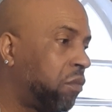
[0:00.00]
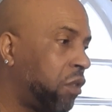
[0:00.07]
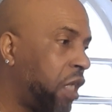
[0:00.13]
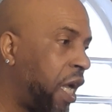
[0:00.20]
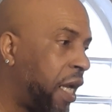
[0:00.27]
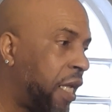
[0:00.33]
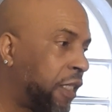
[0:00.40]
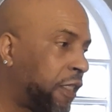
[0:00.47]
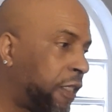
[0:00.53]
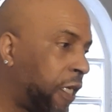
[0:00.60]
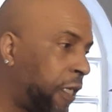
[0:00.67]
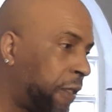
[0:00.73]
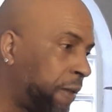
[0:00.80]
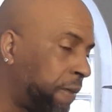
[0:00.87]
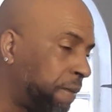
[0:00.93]

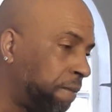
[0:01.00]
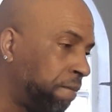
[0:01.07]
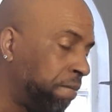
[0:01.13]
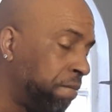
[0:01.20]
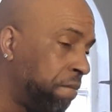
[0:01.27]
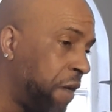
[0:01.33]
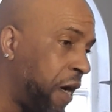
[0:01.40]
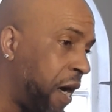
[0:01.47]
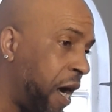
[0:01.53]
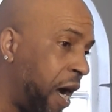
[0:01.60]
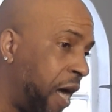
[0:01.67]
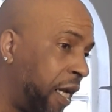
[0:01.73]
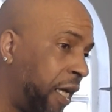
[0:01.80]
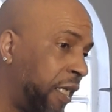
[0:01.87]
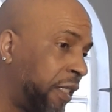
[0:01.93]
understand?
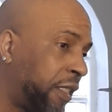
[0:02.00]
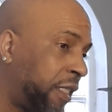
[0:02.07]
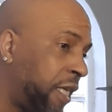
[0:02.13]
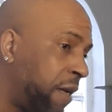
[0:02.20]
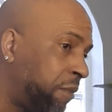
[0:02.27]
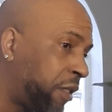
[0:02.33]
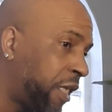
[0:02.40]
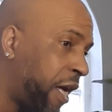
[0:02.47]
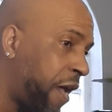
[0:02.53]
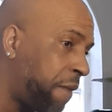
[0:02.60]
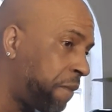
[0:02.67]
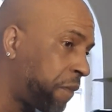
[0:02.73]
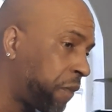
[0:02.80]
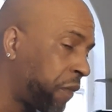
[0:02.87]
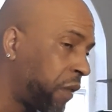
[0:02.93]
And at the same
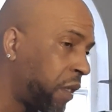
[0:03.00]
time,